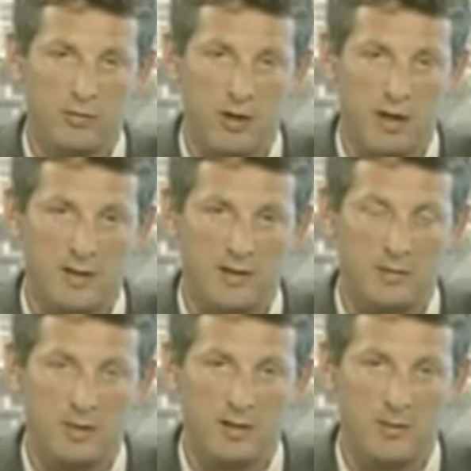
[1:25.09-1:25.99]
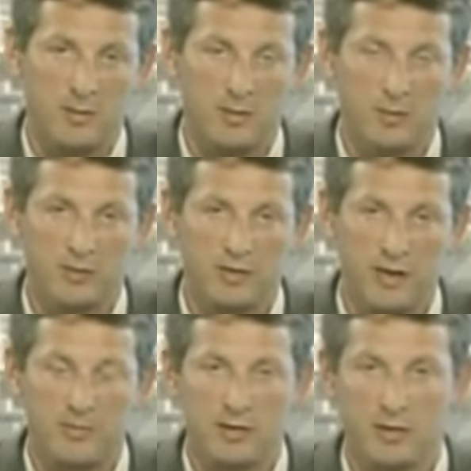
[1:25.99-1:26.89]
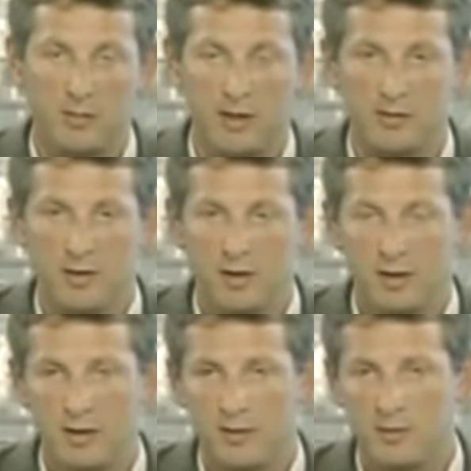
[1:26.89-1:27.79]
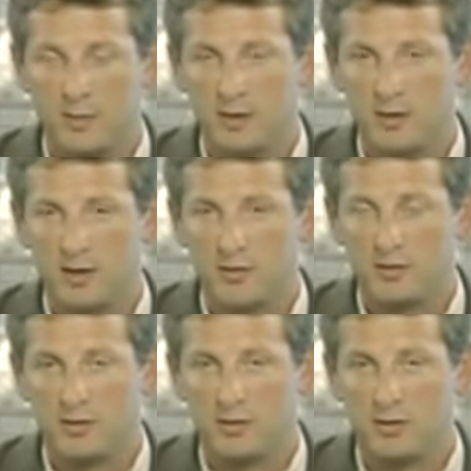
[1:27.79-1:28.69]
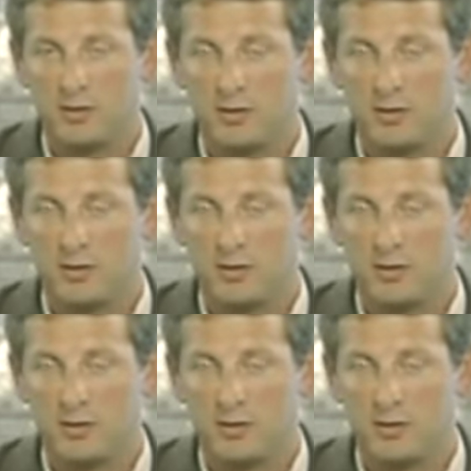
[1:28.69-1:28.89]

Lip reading: of Iran. He's been a bit more sceptical about the speculation